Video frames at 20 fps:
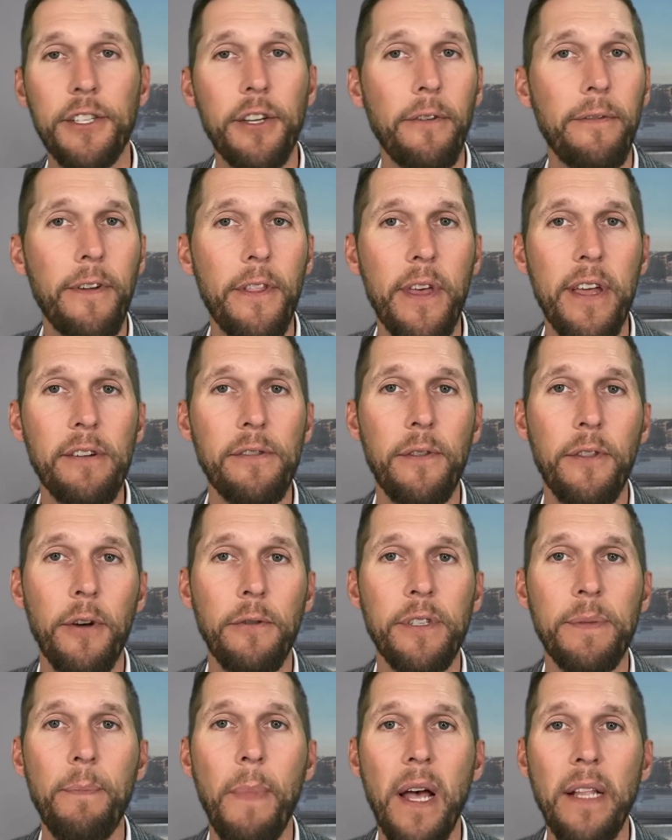So for
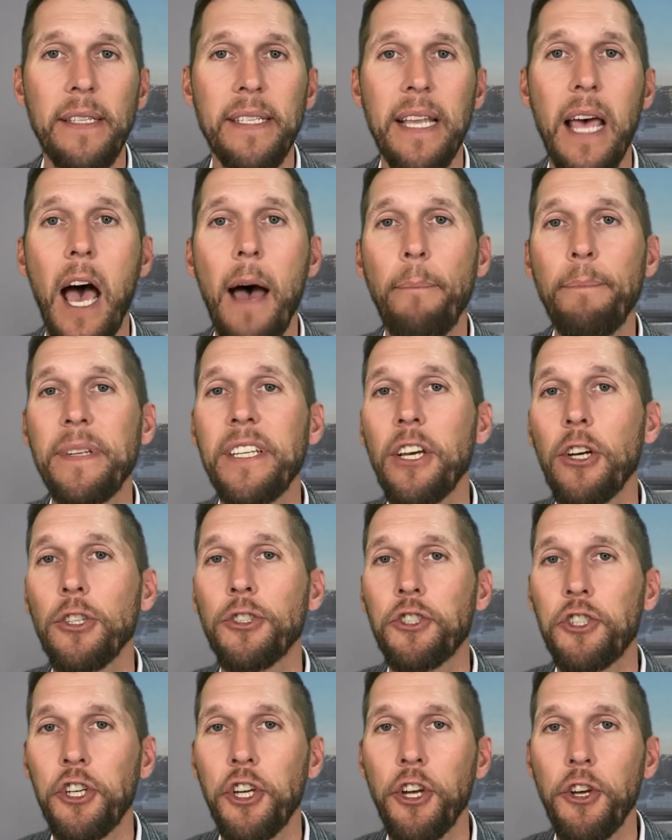those months up till
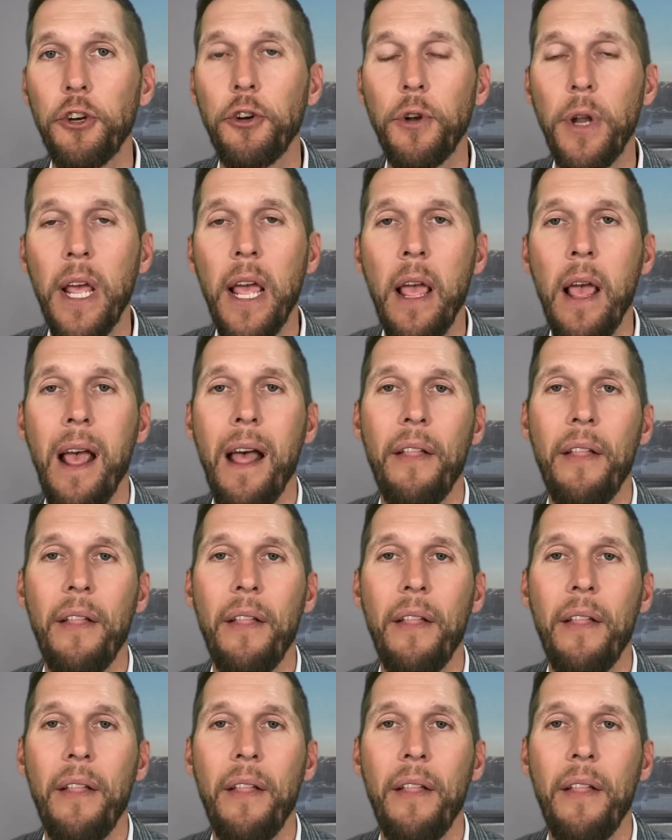June,